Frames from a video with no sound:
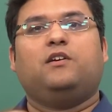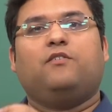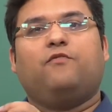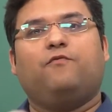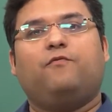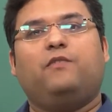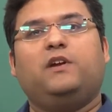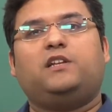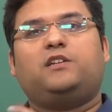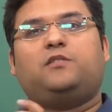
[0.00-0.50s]

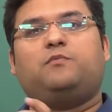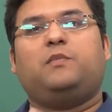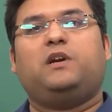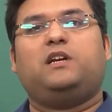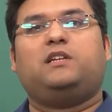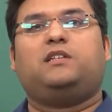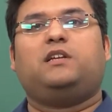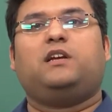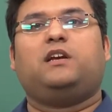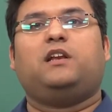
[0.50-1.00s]
which
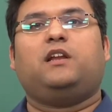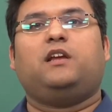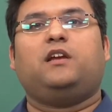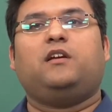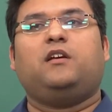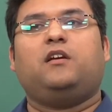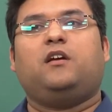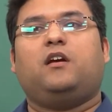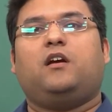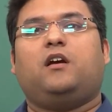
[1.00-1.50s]
basically
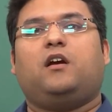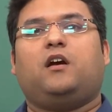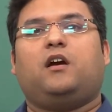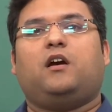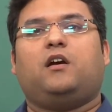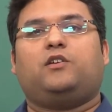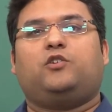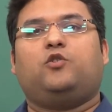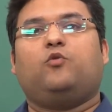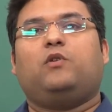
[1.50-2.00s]

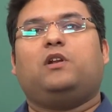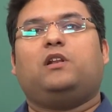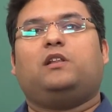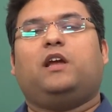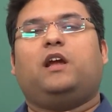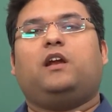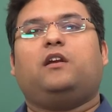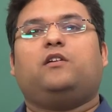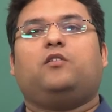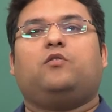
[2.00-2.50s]
you will
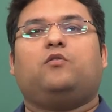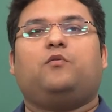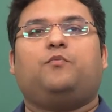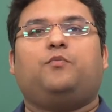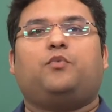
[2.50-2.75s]
then